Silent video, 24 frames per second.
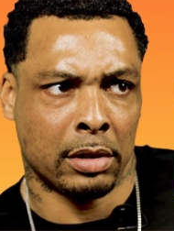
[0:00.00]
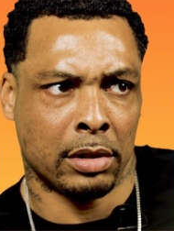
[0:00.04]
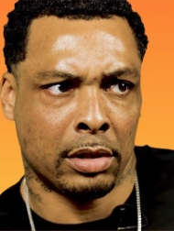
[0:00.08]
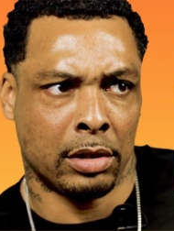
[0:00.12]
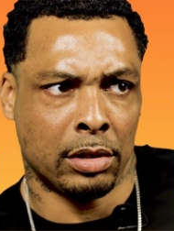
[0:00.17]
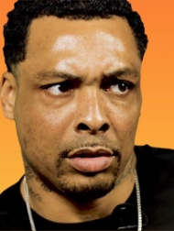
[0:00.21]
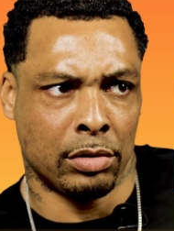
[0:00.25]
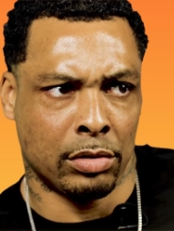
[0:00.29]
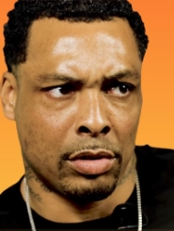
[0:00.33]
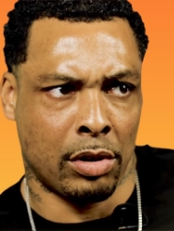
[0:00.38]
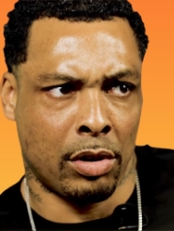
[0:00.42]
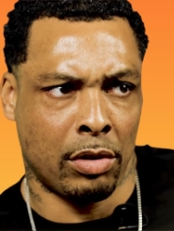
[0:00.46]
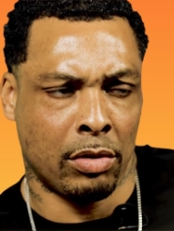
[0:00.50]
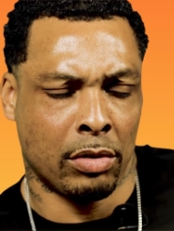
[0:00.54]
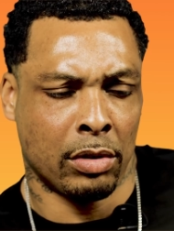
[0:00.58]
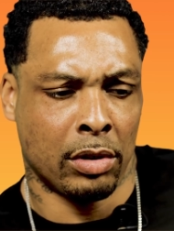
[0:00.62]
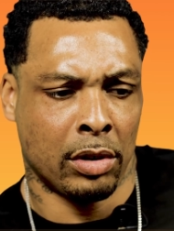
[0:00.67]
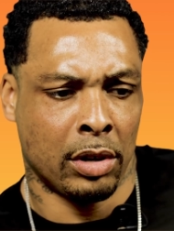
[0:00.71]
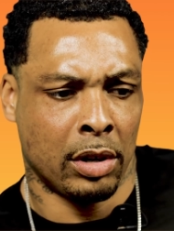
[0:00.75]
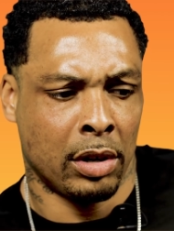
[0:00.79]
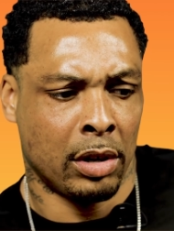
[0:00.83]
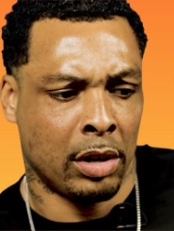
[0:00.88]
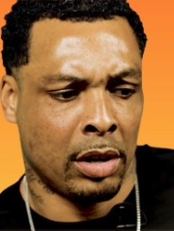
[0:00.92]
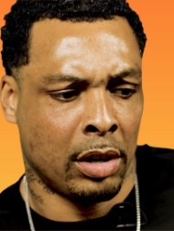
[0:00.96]
you know?
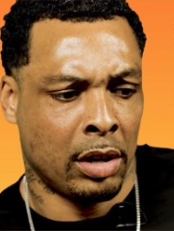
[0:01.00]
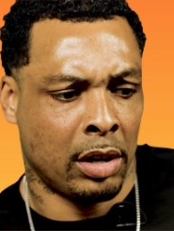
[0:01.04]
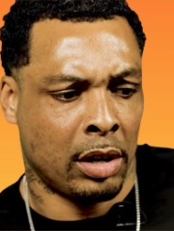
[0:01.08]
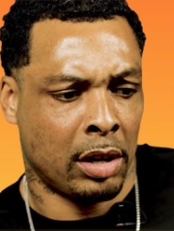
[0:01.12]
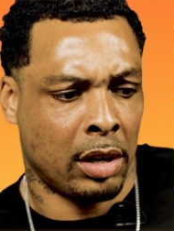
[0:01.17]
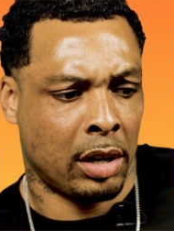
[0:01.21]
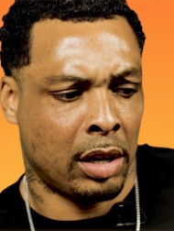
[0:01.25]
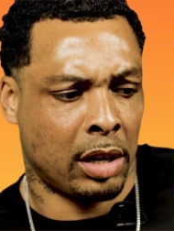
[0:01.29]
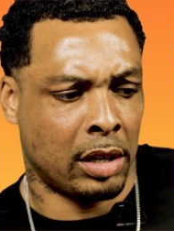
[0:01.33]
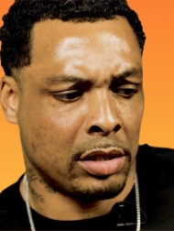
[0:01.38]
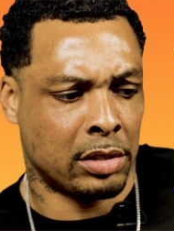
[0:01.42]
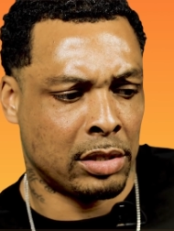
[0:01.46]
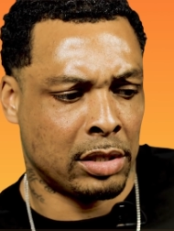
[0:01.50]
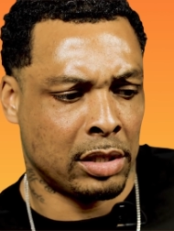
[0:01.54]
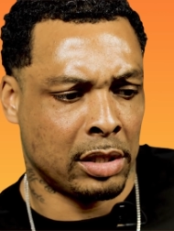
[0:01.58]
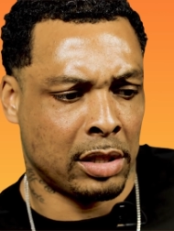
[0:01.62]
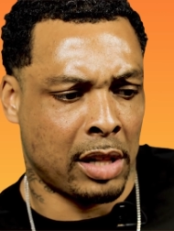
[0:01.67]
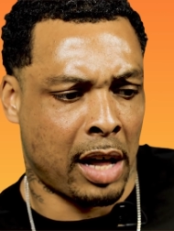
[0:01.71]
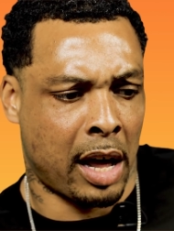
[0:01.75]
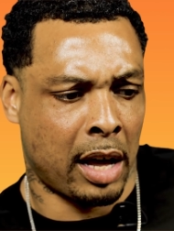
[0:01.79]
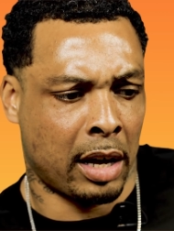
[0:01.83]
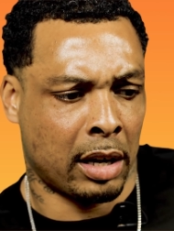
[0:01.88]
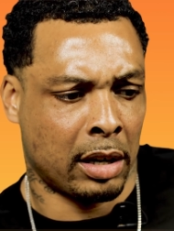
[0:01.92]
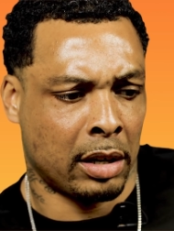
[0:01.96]
And she
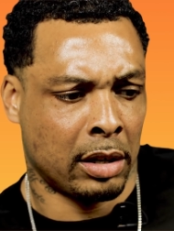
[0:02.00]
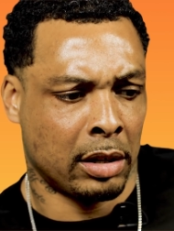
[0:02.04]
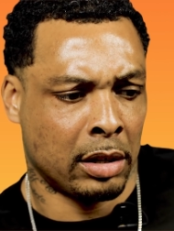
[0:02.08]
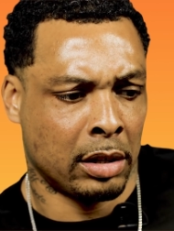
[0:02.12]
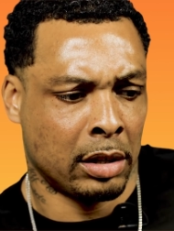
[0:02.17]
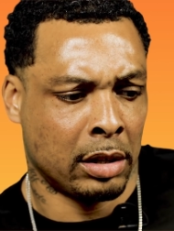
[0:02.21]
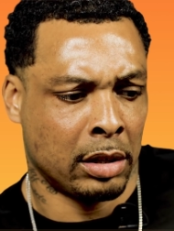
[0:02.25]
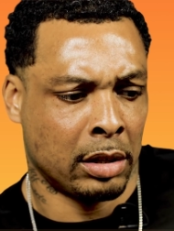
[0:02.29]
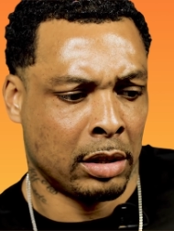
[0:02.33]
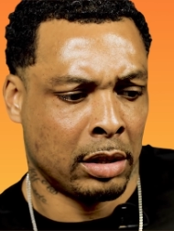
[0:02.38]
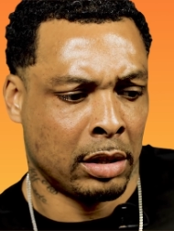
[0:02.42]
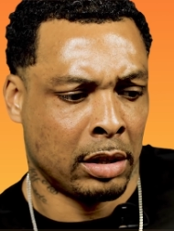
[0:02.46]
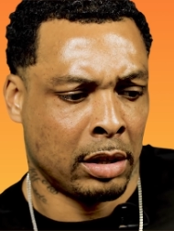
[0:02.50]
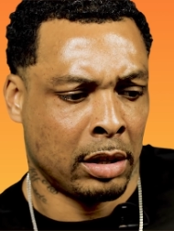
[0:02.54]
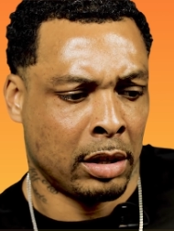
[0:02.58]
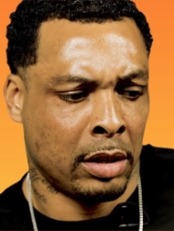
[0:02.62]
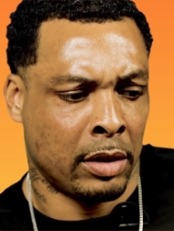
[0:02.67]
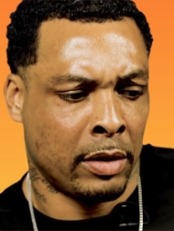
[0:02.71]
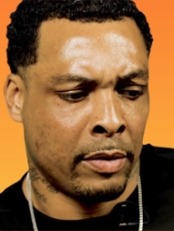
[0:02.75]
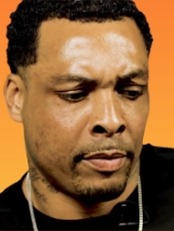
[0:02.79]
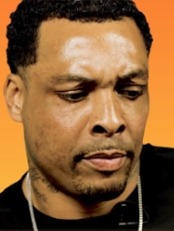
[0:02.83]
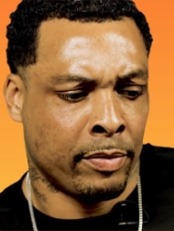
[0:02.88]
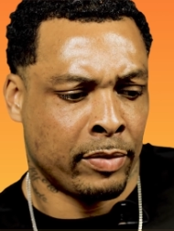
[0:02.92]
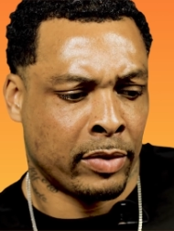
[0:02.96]
like,
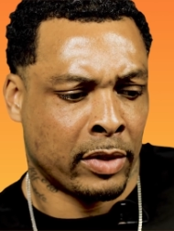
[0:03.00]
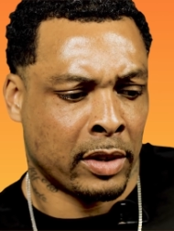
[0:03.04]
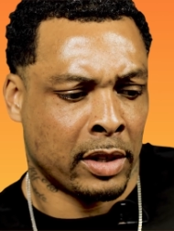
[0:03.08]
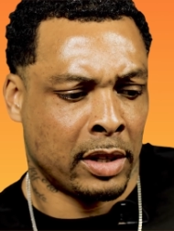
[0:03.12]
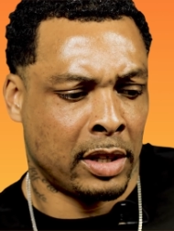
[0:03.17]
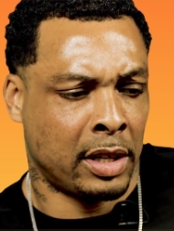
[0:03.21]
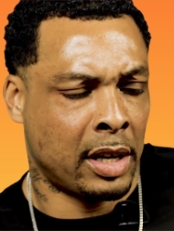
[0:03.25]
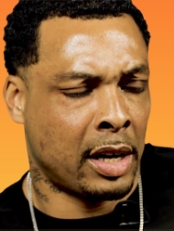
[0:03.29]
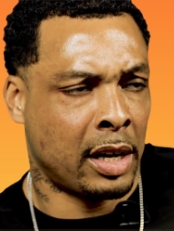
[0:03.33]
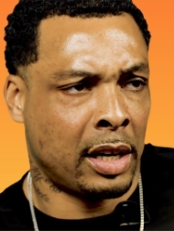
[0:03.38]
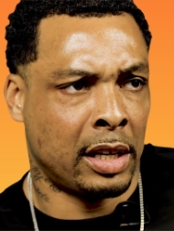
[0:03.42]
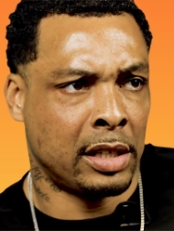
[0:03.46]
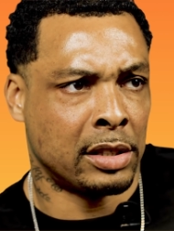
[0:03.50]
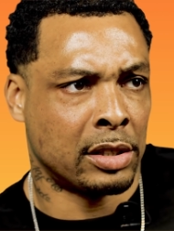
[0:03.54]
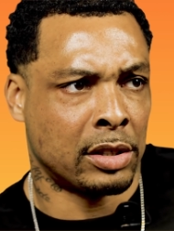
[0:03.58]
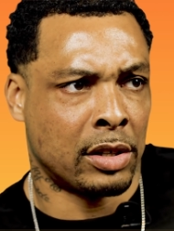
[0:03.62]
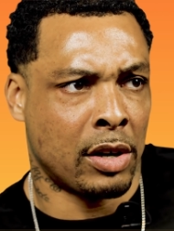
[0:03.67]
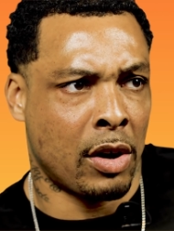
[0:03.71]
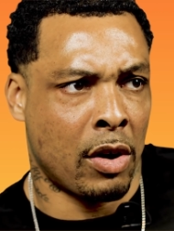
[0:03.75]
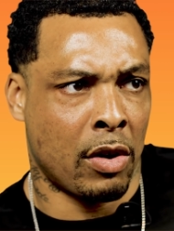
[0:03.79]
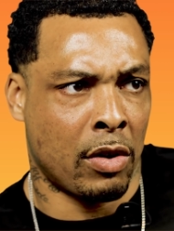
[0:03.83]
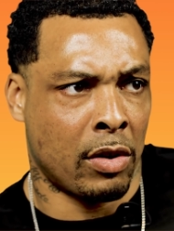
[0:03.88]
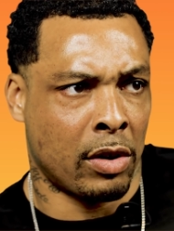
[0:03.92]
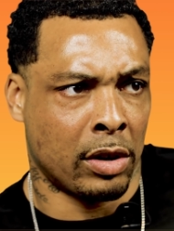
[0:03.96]
yeah, he's
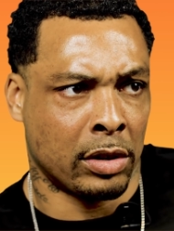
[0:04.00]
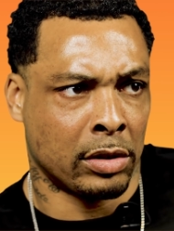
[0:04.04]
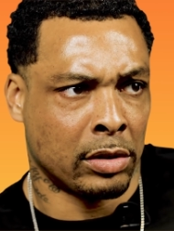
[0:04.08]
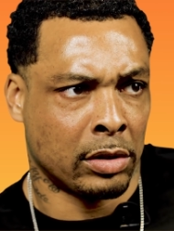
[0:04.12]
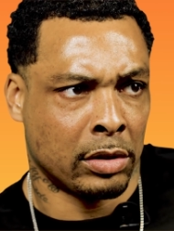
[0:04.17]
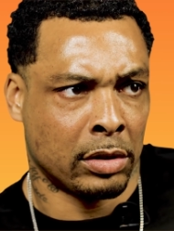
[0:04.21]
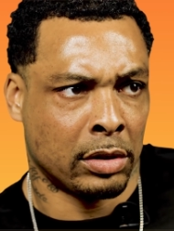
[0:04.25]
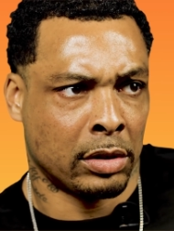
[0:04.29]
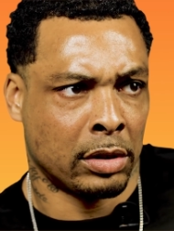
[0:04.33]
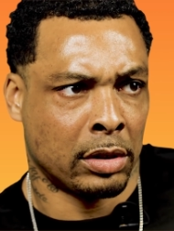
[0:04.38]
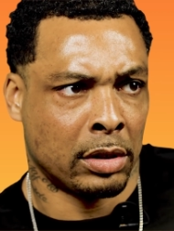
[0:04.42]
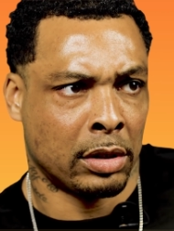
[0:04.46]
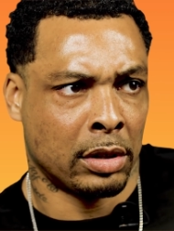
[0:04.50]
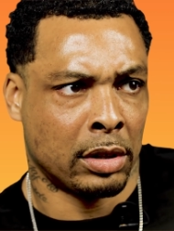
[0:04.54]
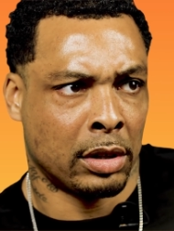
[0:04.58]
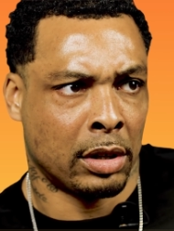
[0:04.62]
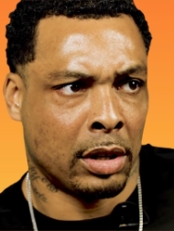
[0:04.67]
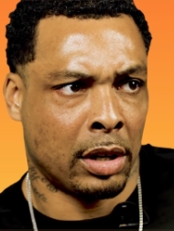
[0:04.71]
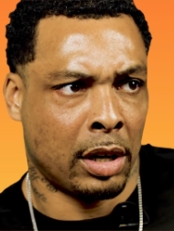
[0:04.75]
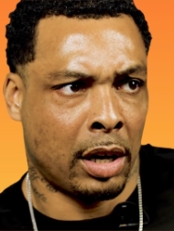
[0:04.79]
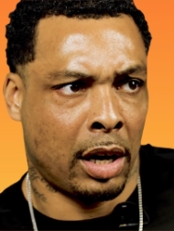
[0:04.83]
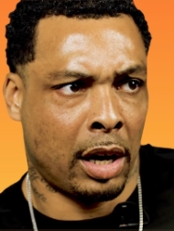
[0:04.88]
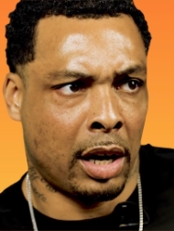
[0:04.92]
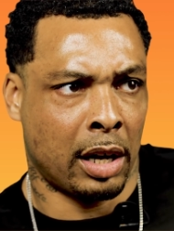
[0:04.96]
gone.
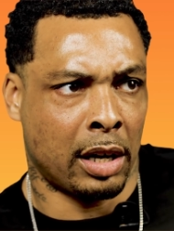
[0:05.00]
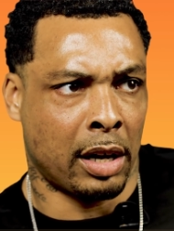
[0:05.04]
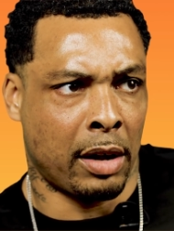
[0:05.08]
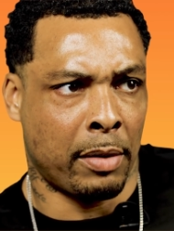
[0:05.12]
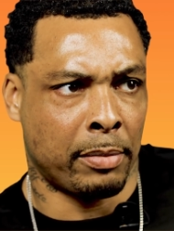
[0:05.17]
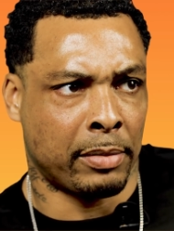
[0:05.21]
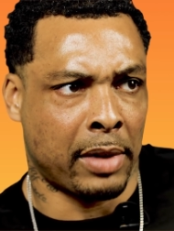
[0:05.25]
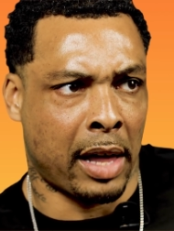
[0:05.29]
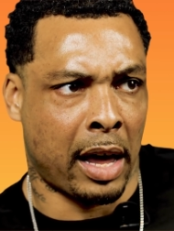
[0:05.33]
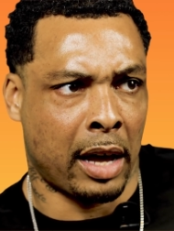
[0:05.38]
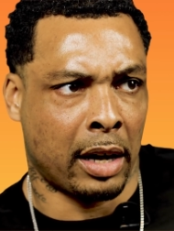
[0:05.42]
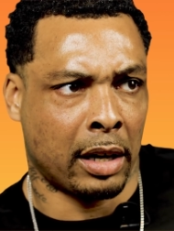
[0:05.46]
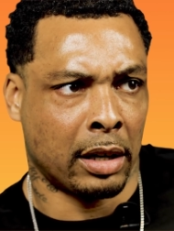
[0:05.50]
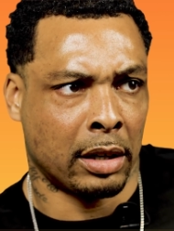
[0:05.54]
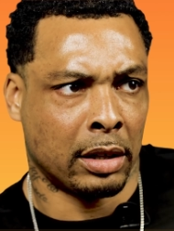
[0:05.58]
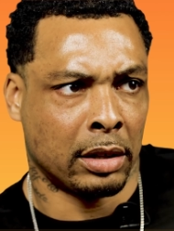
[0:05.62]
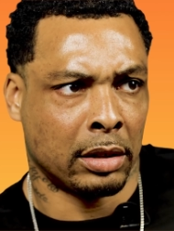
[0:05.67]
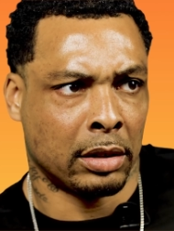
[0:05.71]
And I'm like,